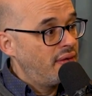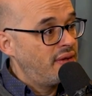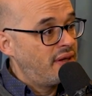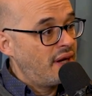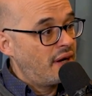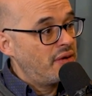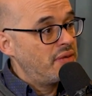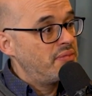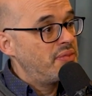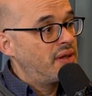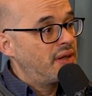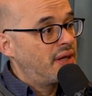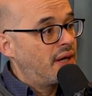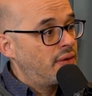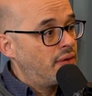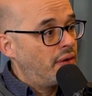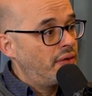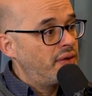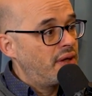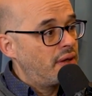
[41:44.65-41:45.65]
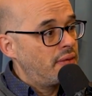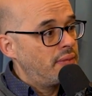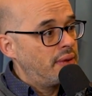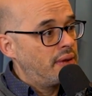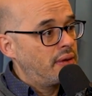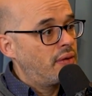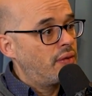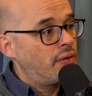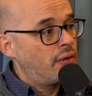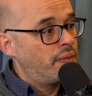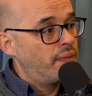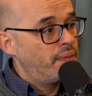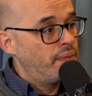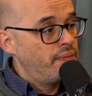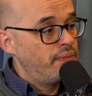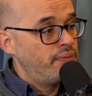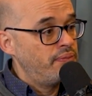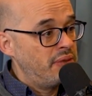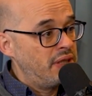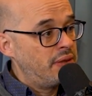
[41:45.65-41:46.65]
dairy milk and non-dairy milk, or
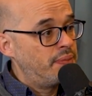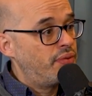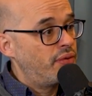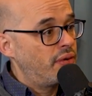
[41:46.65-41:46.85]
meat